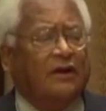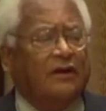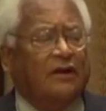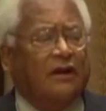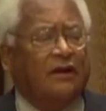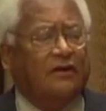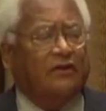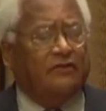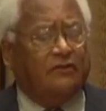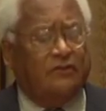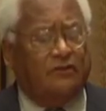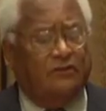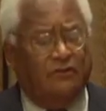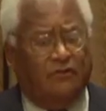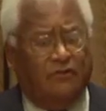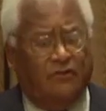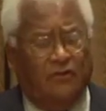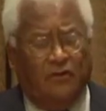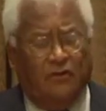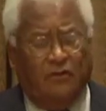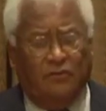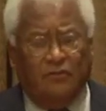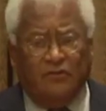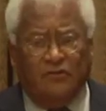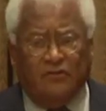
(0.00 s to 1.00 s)
and as the
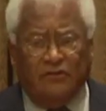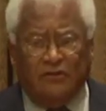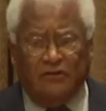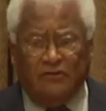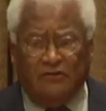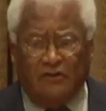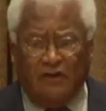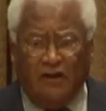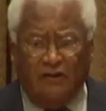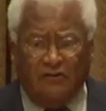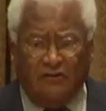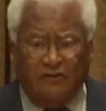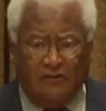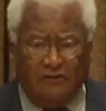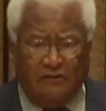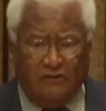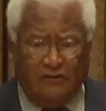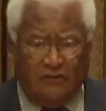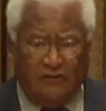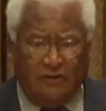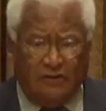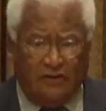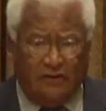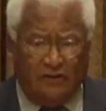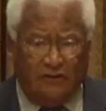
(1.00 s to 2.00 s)
film
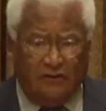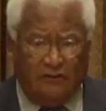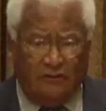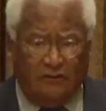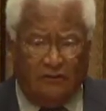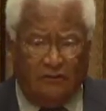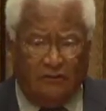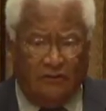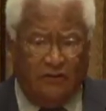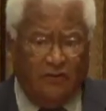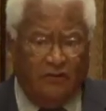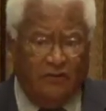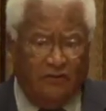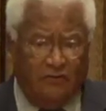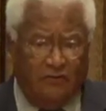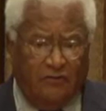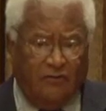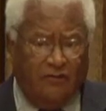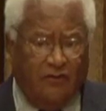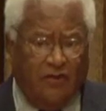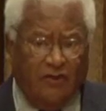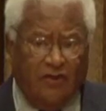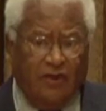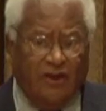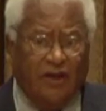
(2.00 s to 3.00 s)
suggests, for
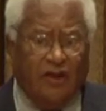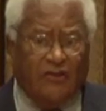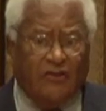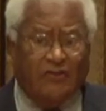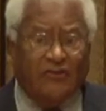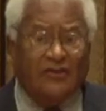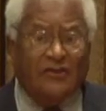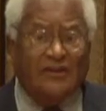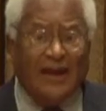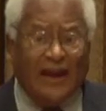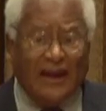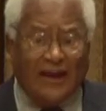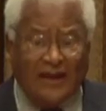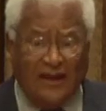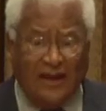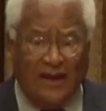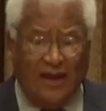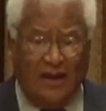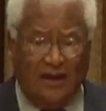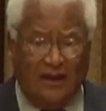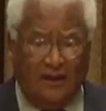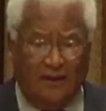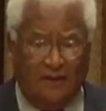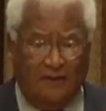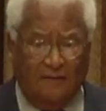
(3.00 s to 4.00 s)
the next
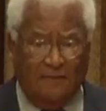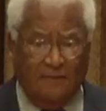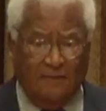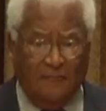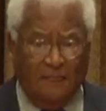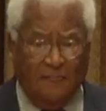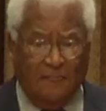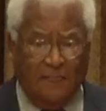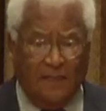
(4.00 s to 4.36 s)
decade.